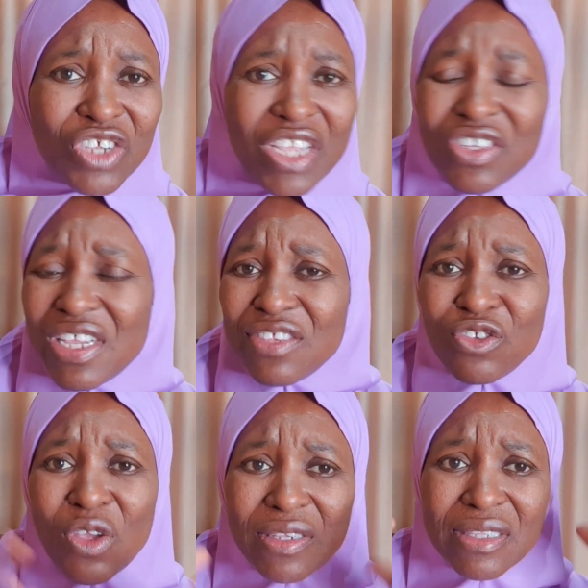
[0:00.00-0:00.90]
Change, it's
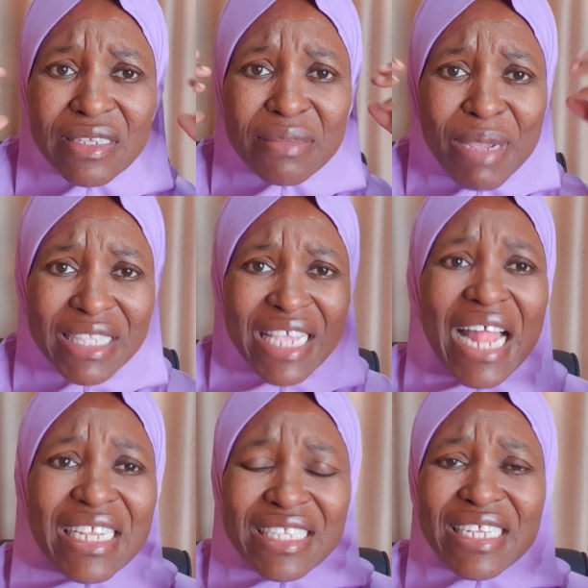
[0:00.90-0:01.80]
just this
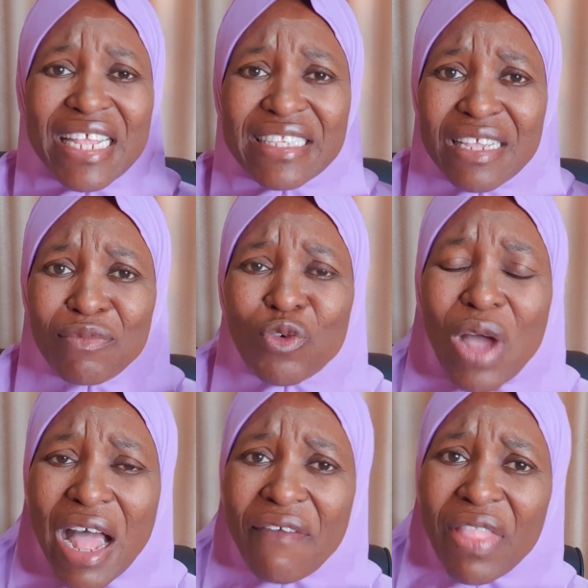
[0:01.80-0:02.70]
mentality they seem to
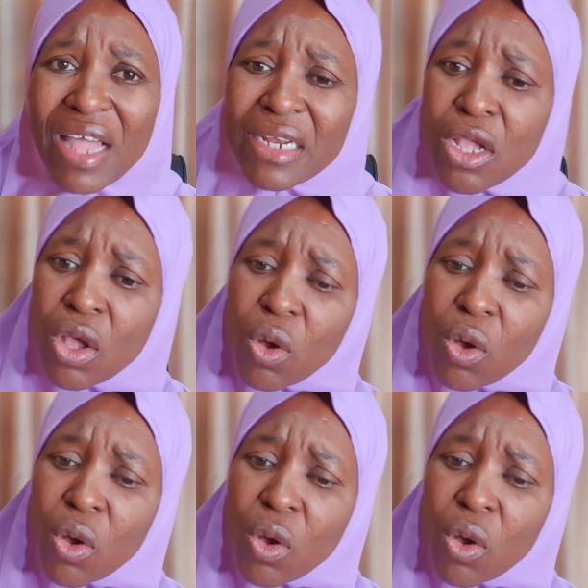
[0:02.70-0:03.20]
have, that,